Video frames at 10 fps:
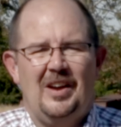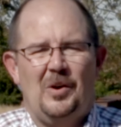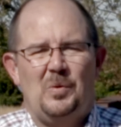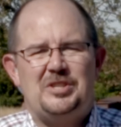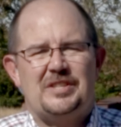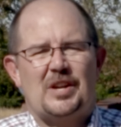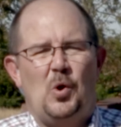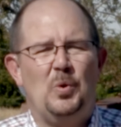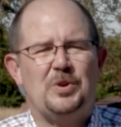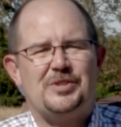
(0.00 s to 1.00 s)
which is a
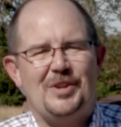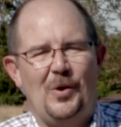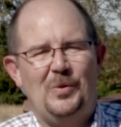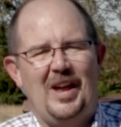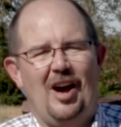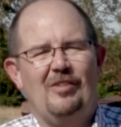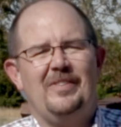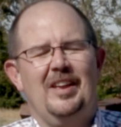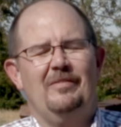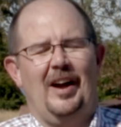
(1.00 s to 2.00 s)
cornerstone
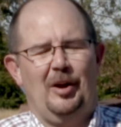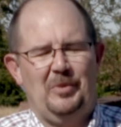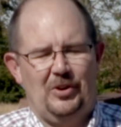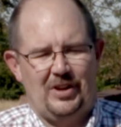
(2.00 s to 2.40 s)
of environmental